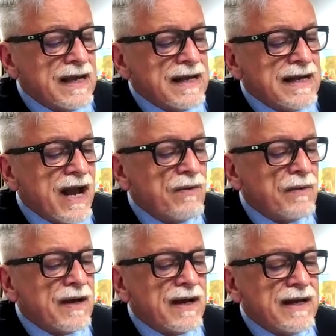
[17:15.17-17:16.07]
Now,
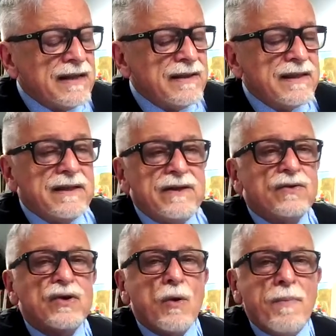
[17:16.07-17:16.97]
in your
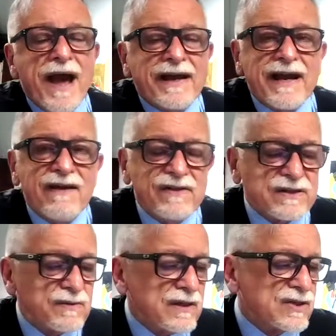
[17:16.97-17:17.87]
note packet, I have
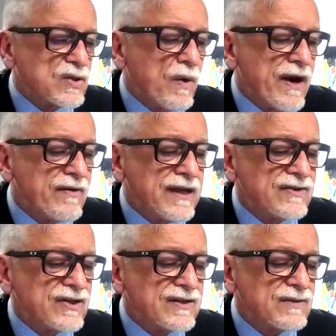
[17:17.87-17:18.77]
this square that
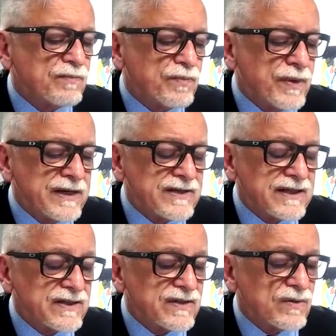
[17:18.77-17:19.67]
just brings
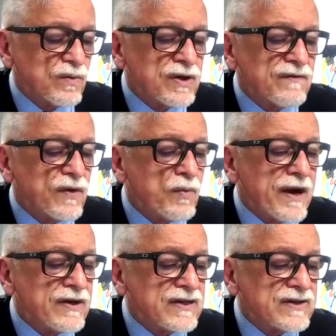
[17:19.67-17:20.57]
this wonderful
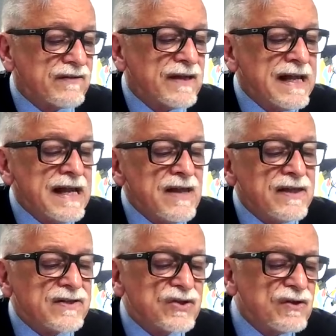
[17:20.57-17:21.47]
awareness of
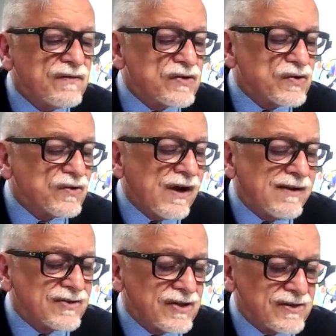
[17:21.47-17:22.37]
this universal
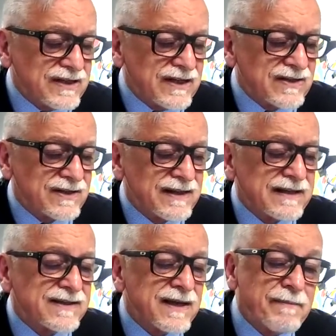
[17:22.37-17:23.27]
consciousness
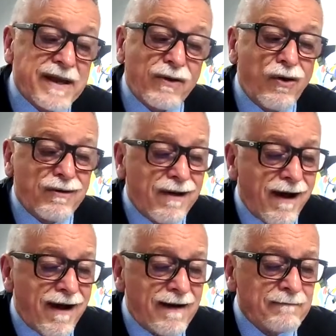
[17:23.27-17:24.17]
that some may call
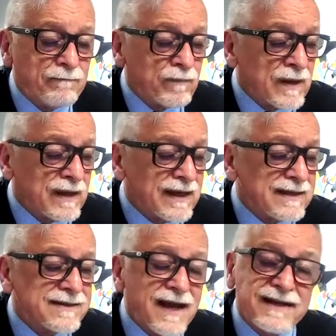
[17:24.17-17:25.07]
God
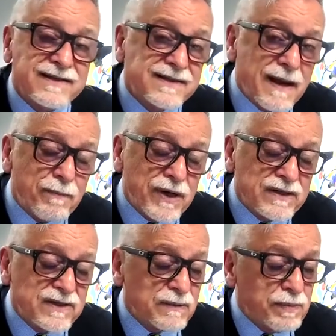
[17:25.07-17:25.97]
is not a separate,
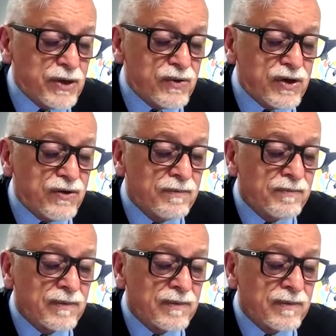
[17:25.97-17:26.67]
superior,